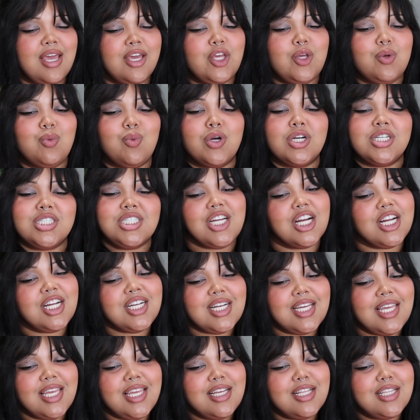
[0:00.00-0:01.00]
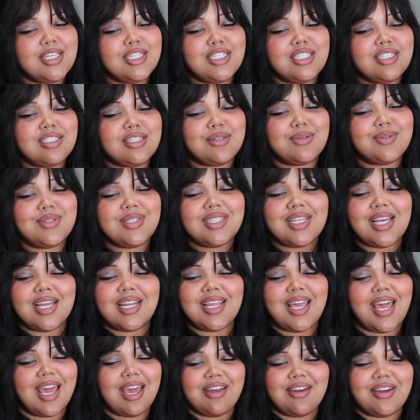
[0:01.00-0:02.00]
He wore dark English suits
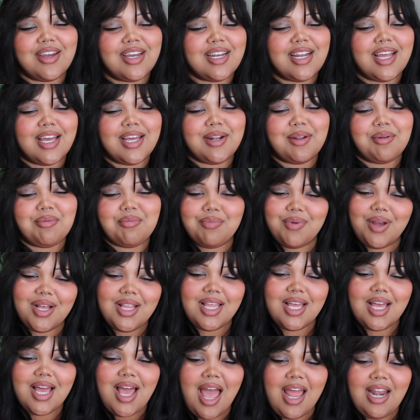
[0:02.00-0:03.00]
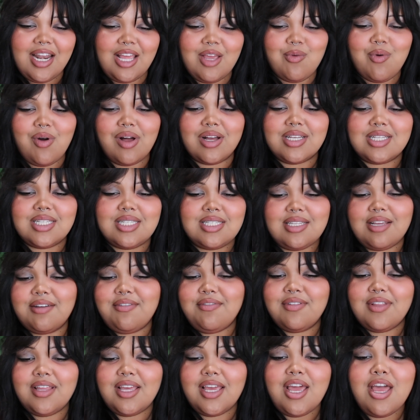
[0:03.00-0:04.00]
and carried an umbrella, and he walked
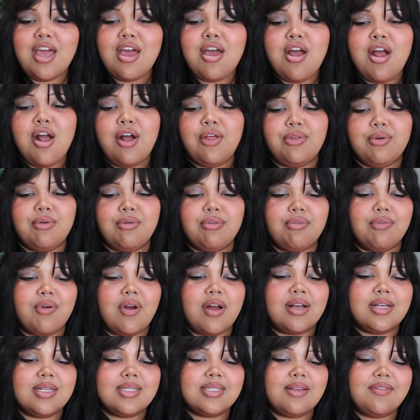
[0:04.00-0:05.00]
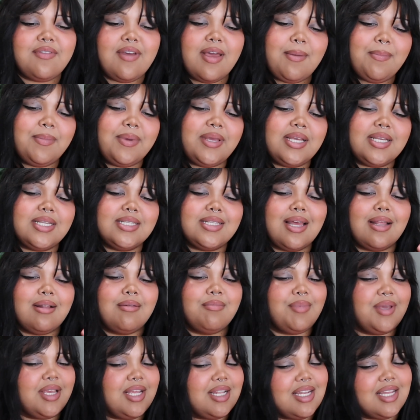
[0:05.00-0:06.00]
stiffly through throngs of hippies
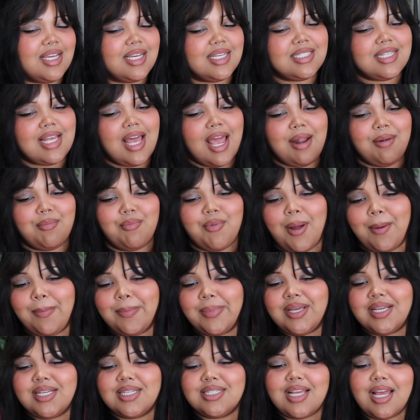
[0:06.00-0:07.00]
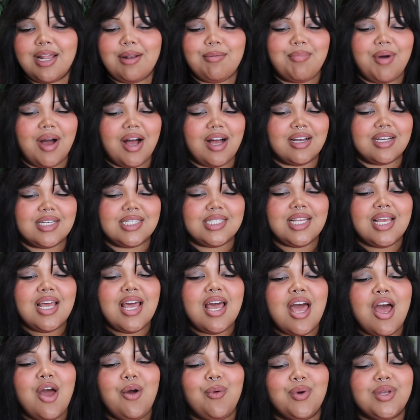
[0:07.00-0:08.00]
and beatniks and preppies and punks
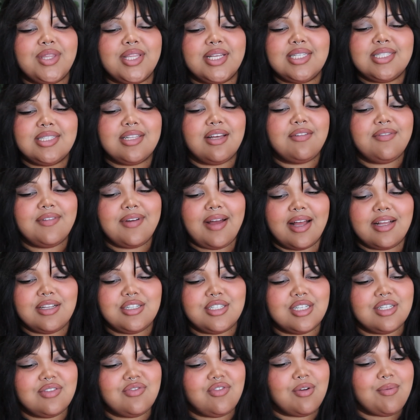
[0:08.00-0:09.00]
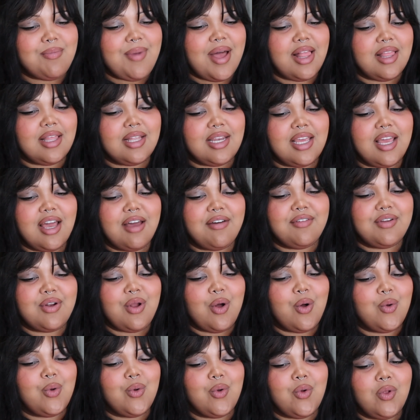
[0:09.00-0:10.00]
with the self-conscious formality of an
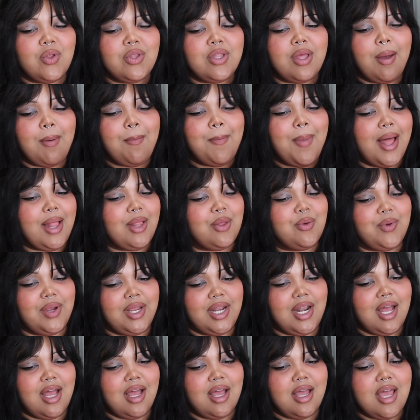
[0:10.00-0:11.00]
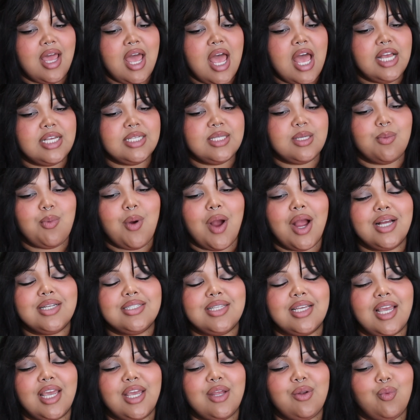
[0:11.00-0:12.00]
old ballerina,
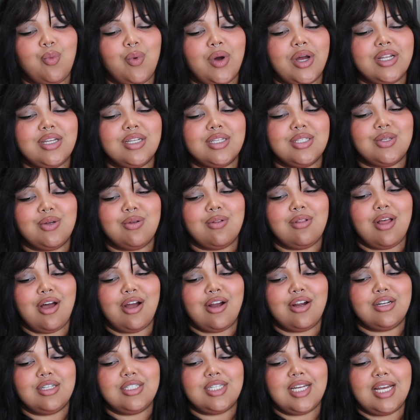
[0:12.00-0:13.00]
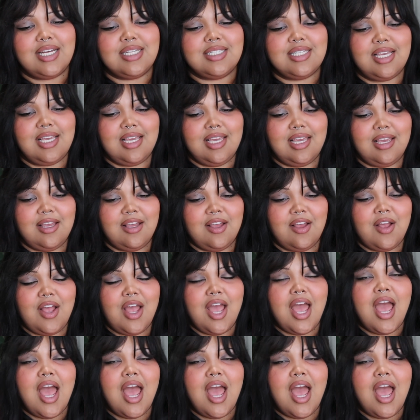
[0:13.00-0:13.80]
surprising in one so large as he.